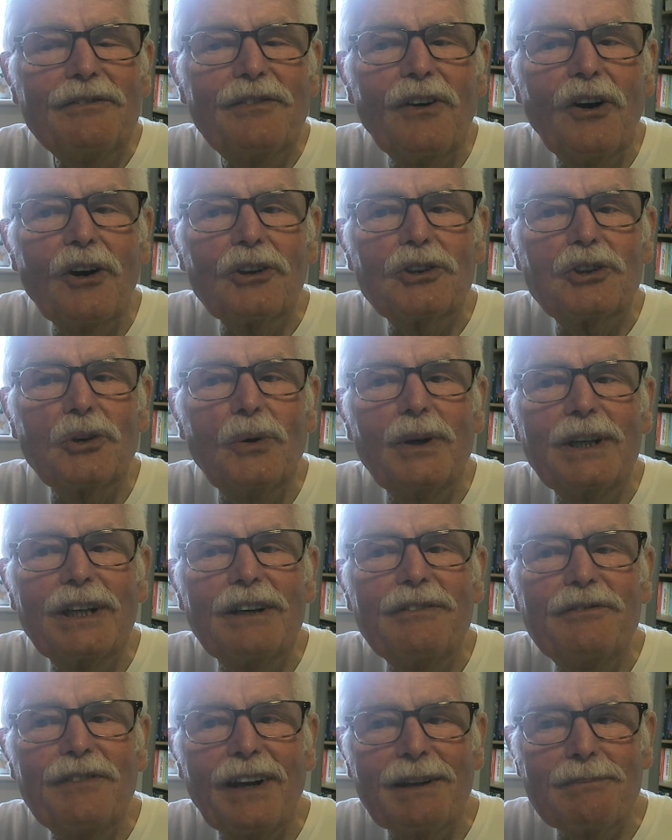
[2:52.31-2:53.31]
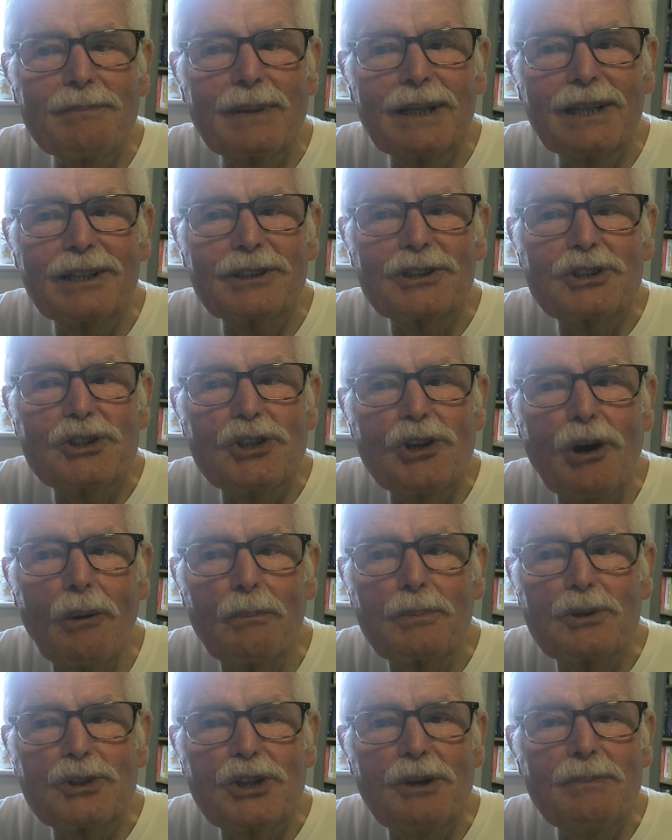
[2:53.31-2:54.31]
for doing a fabulous
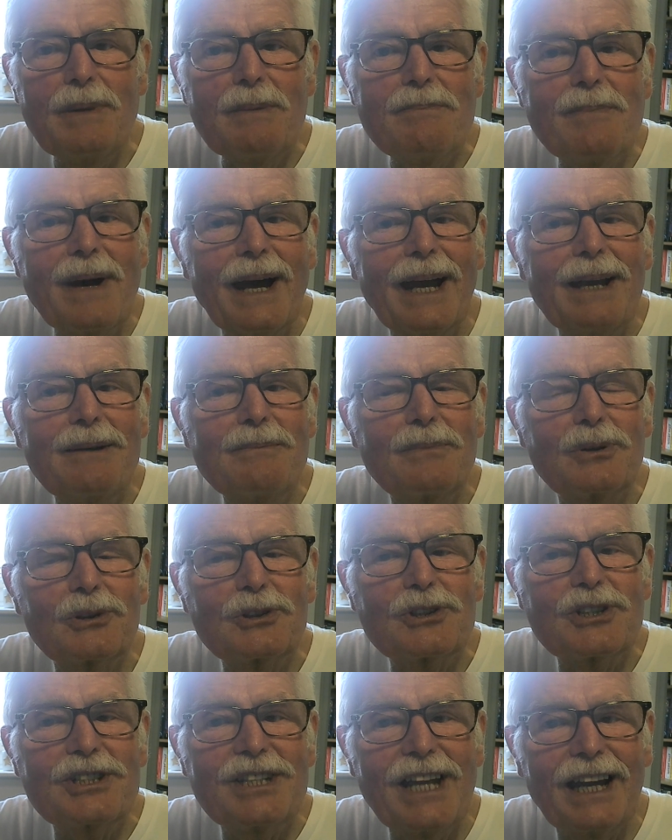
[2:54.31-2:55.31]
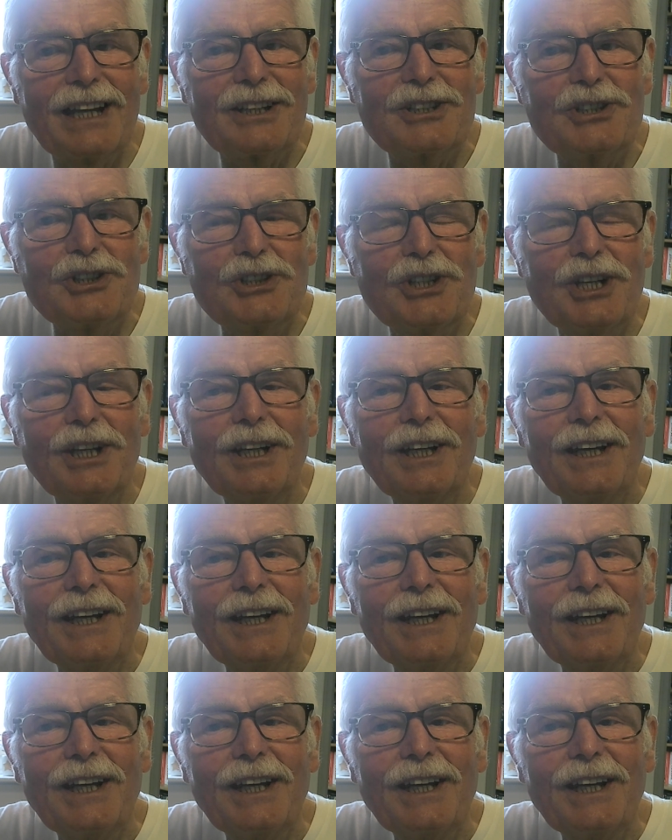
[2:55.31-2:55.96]
job trimming my moustache